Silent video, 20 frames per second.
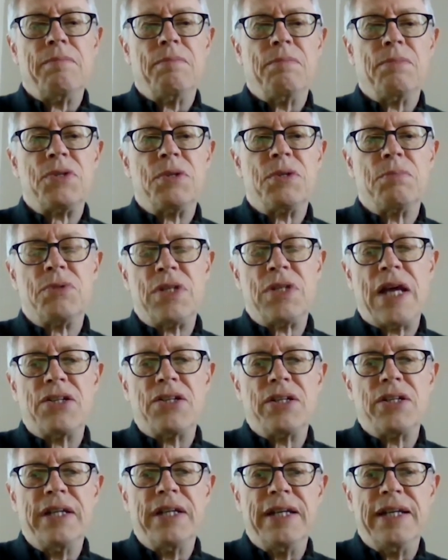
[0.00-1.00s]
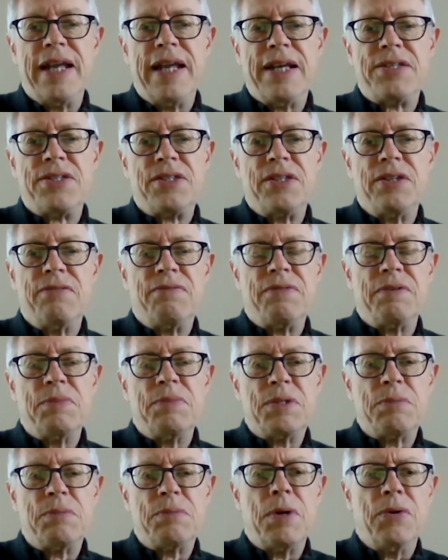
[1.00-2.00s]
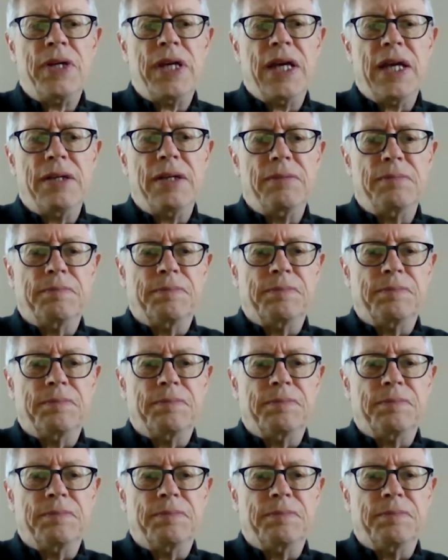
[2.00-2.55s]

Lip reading: substantially less than from smoking.